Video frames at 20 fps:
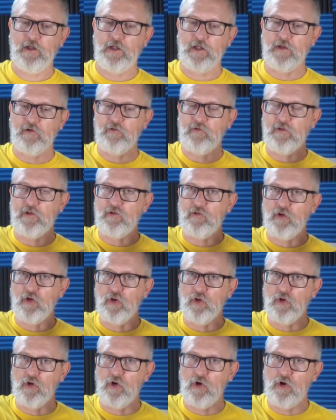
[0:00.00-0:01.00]
It's these
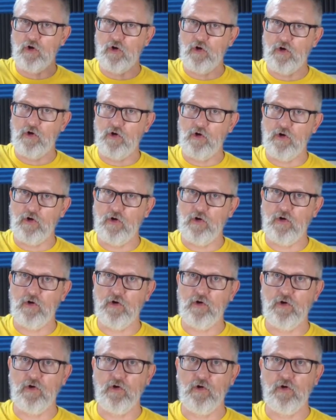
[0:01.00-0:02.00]

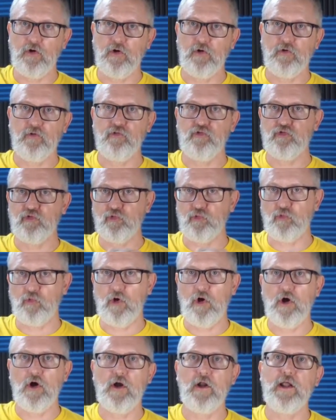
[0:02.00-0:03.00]
long,
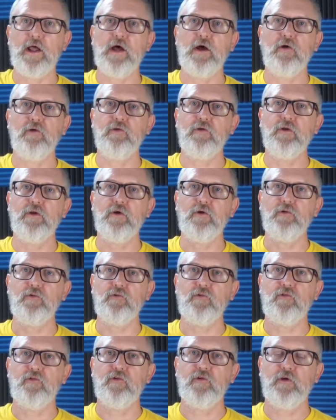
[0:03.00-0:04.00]
drawn-out
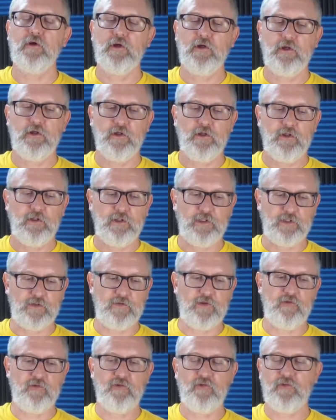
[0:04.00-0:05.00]
notes. Like
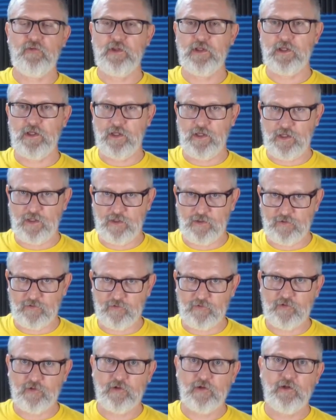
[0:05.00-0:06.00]
this is the
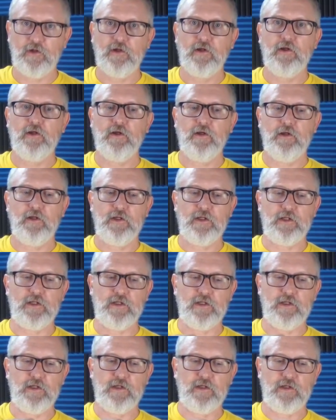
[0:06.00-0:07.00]
end.
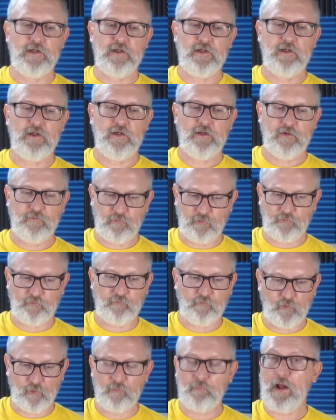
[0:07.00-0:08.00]

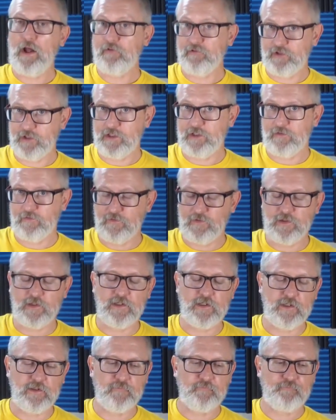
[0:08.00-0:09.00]
We're about to get
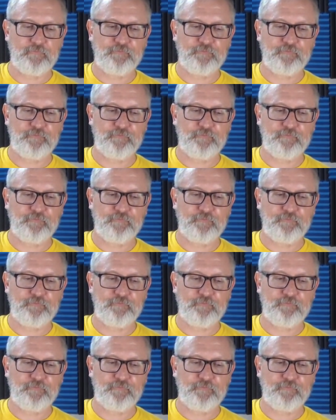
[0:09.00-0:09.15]
the